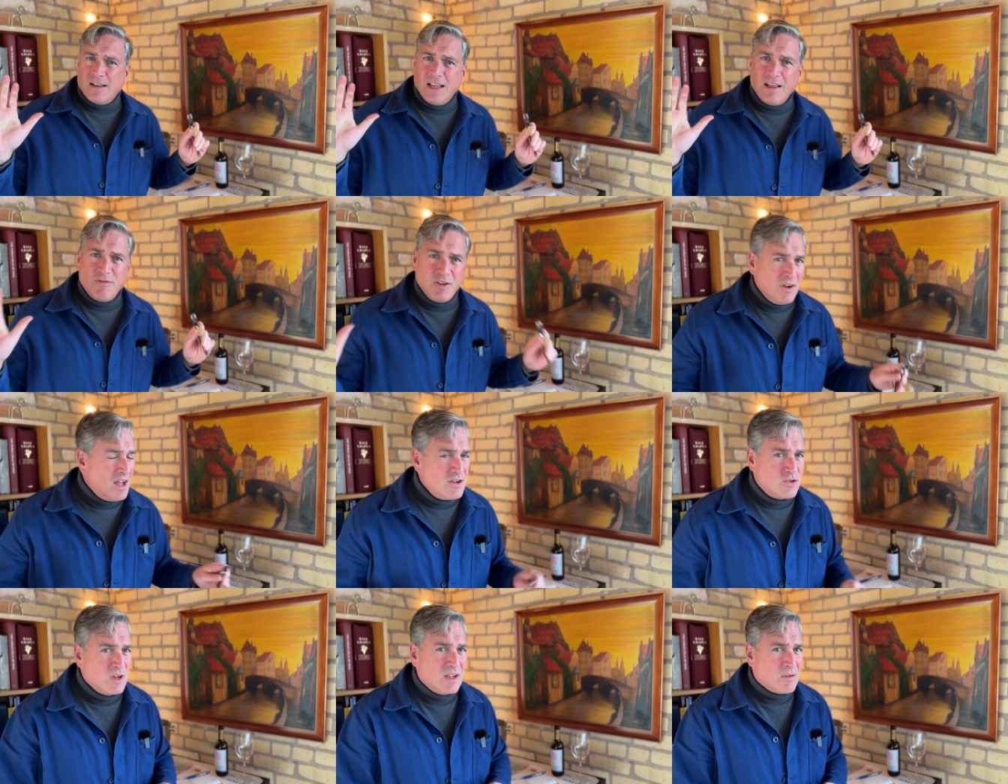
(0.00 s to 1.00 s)
if you're not
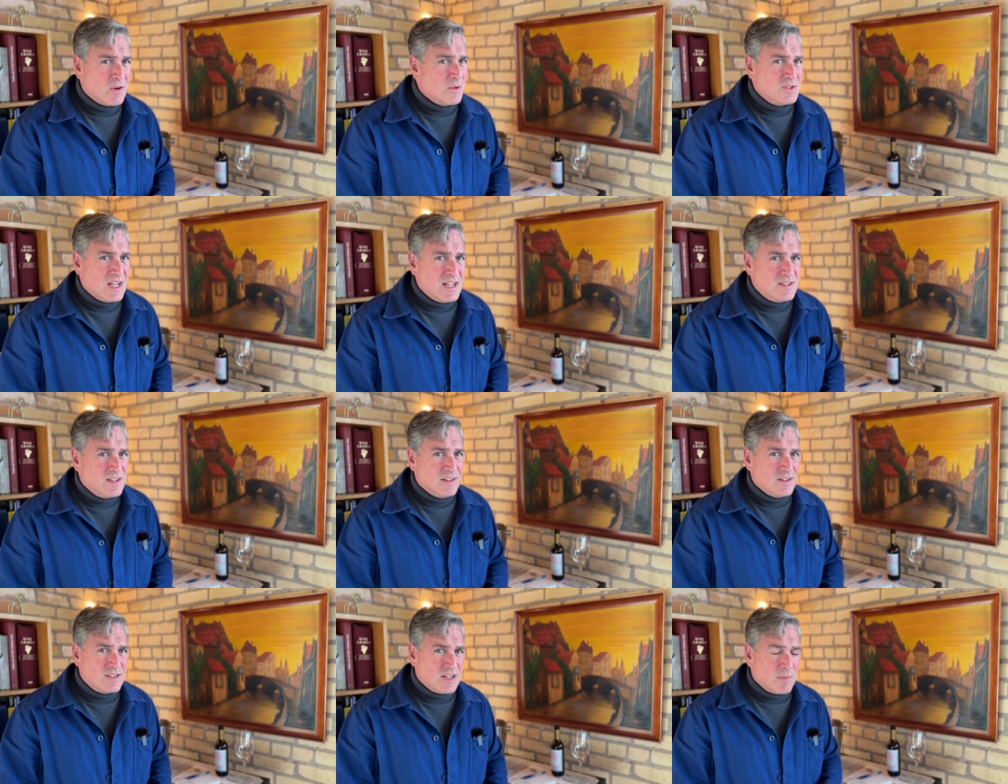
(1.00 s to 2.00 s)
drinking rosés in
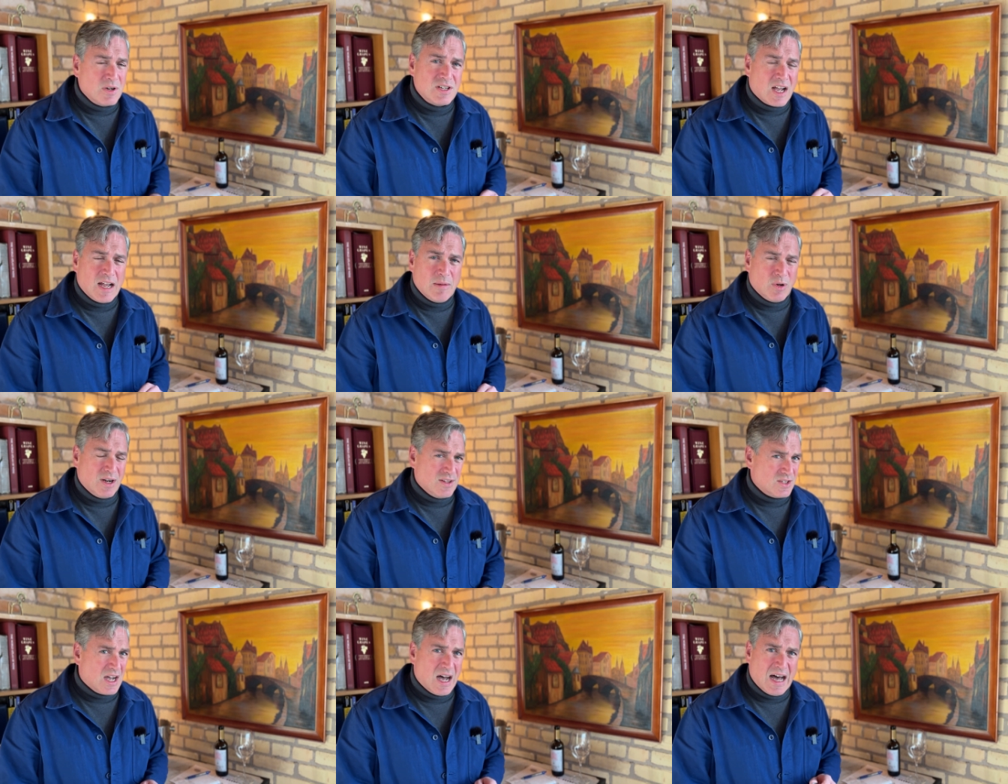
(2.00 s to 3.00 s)
the summertime when
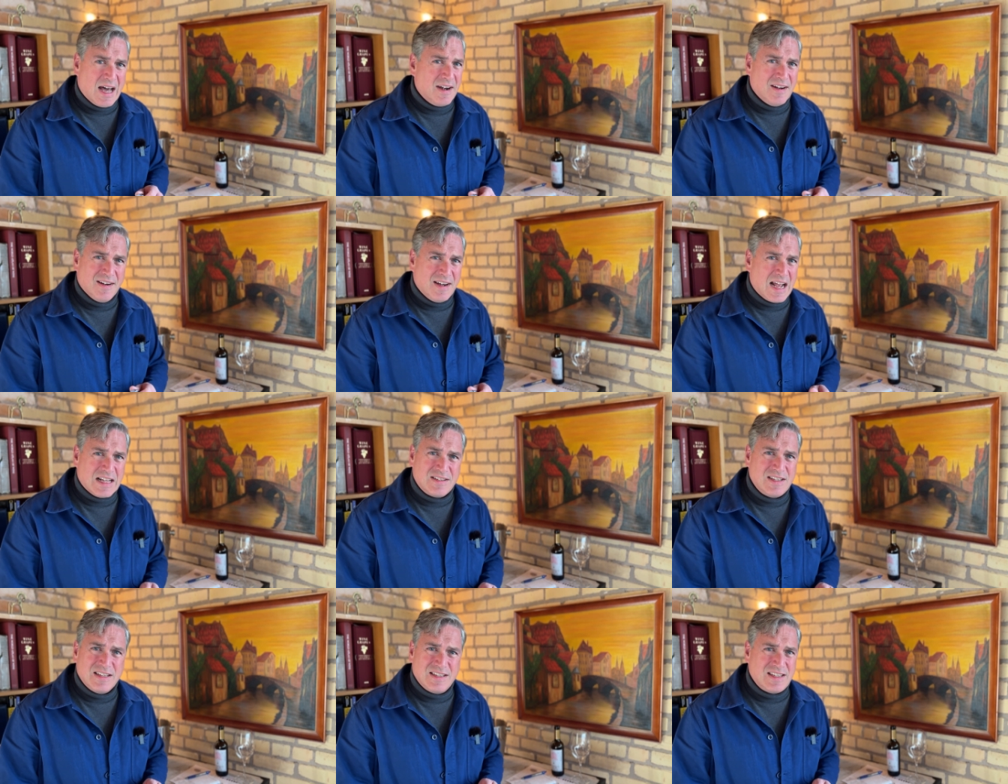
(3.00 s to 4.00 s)
it's hot and
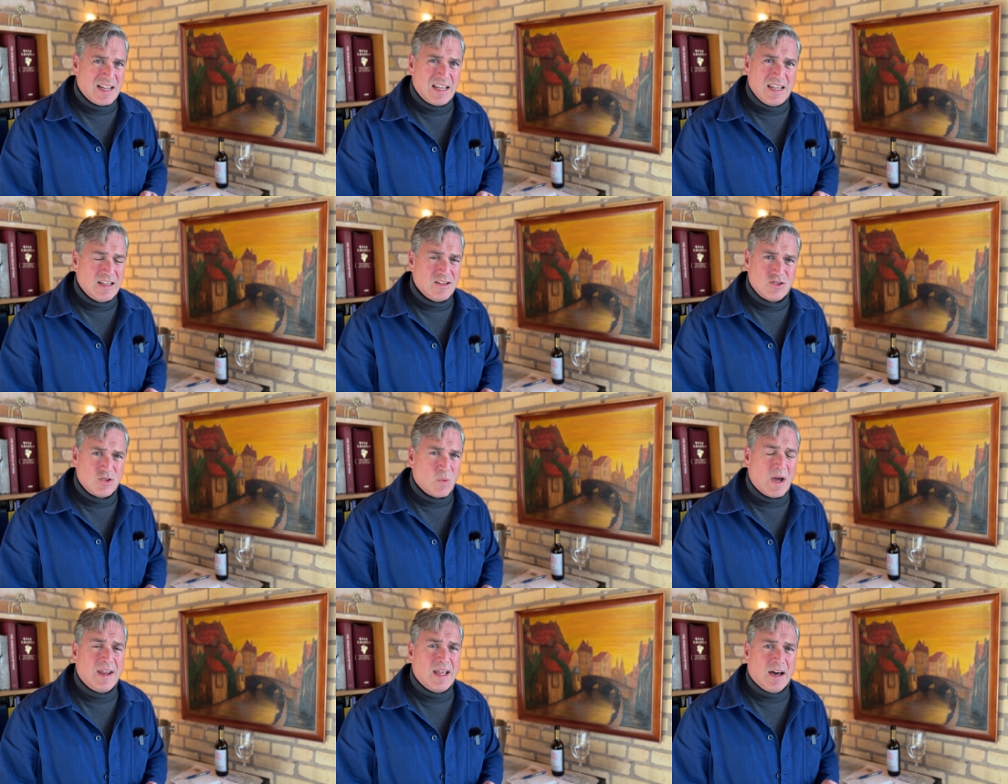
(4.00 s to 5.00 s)
nasty, stinky, and
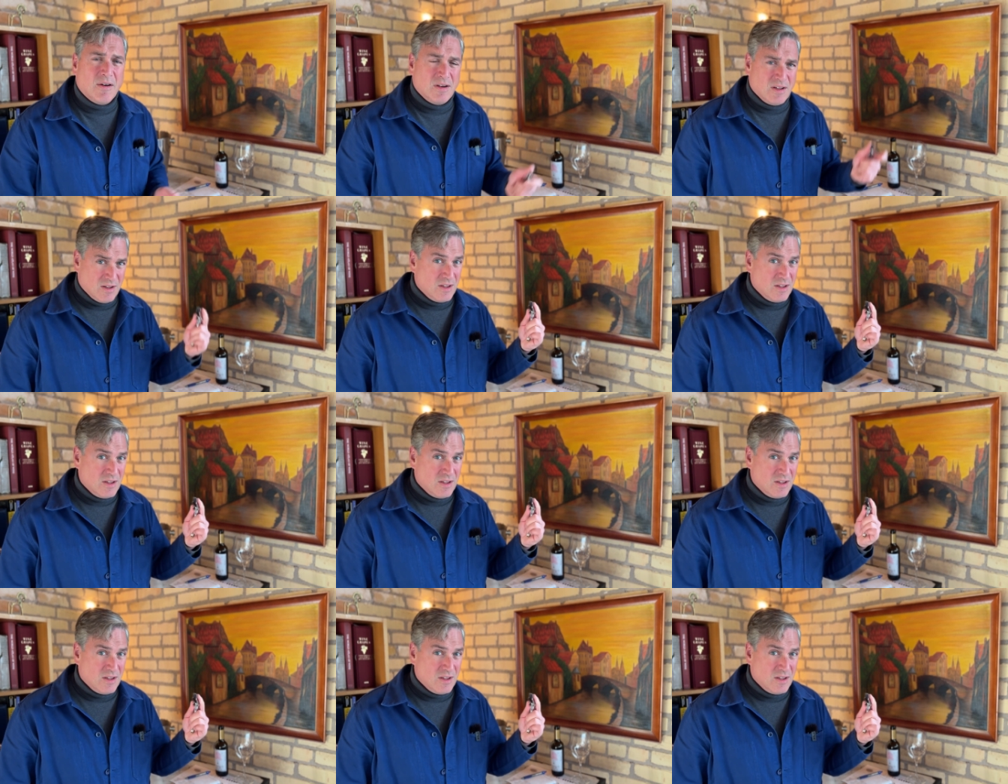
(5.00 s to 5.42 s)
sweaty out,